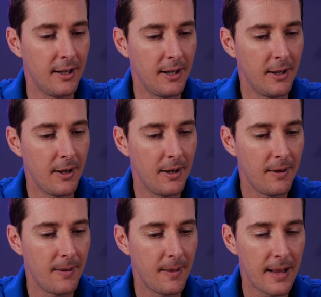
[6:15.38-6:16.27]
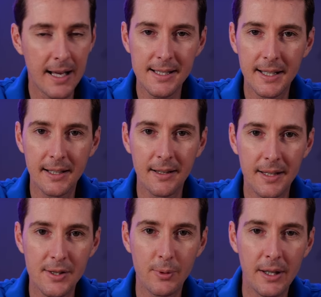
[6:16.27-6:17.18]
Uh, Last thing
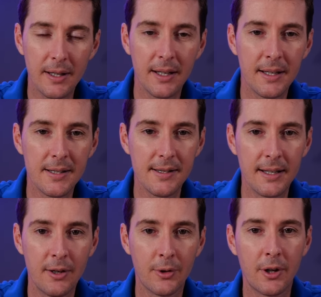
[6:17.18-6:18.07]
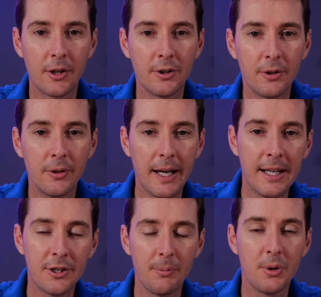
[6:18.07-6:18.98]
this week is Leonardo
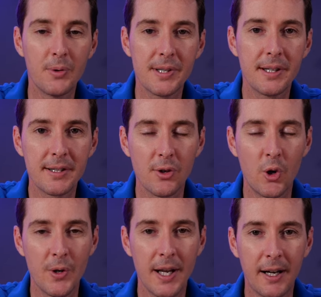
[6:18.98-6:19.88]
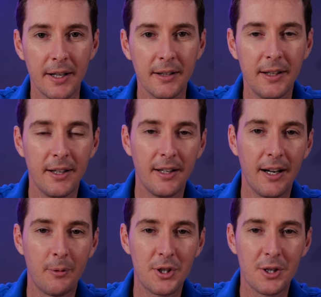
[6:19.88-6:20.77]
AW609.
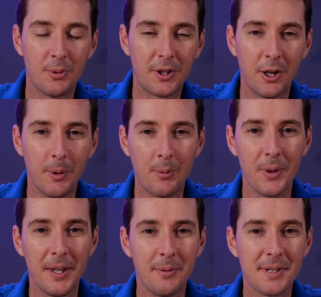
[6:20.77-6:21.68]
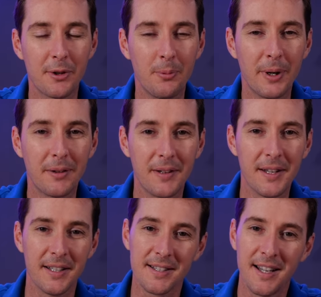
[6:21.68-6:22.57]
I wish they would come up with names that are better
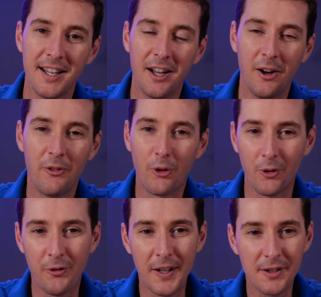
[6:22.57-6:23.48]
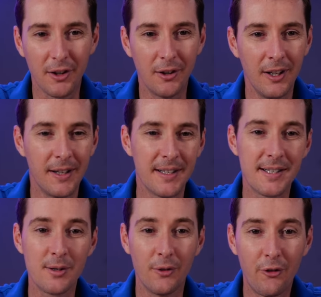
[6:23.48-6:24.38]
than this. Uh, for VTOL,
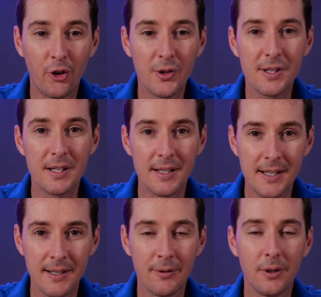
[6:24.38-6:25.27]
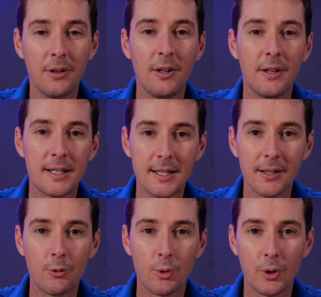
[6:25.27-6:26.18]
this is the first civil
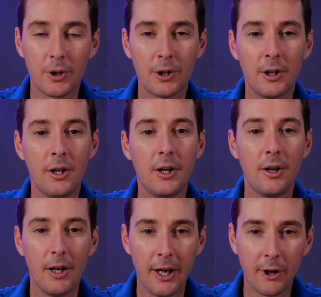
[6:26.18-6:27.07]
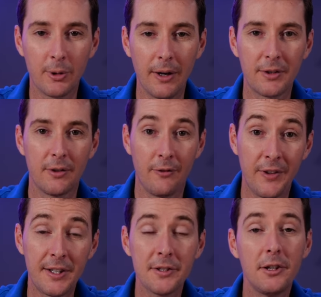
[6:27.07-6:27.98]
tilt rotor aircraft.
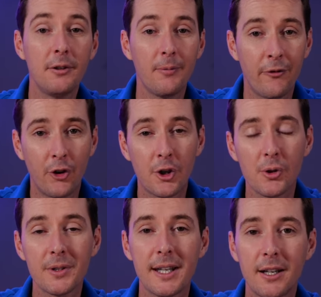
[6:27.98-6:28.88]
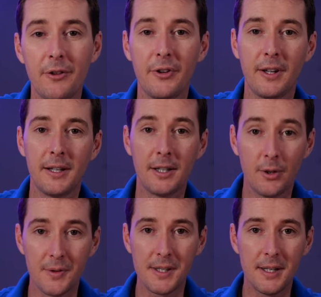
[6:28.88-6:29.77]
VTOL, vertical takeoff and
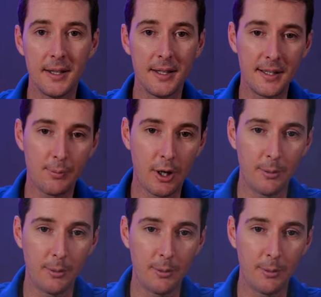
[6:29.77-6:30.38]
landing, you've seen these.